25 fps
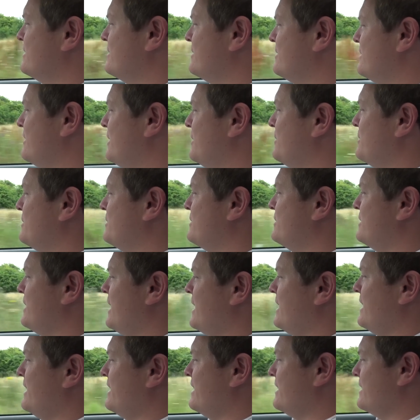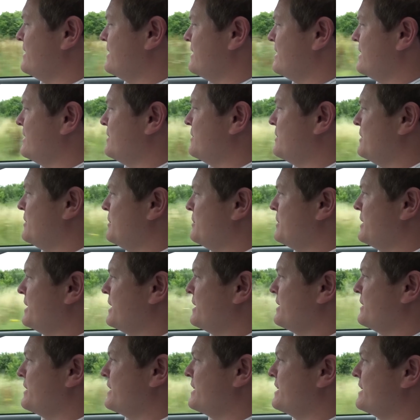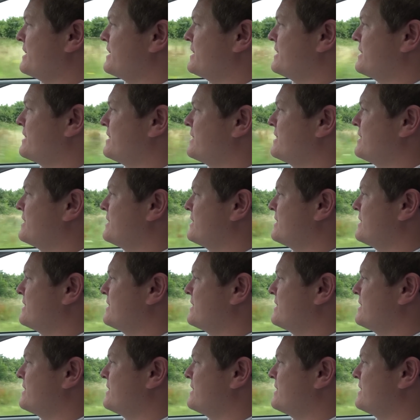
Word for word: Slow and steady does it. Where are we going?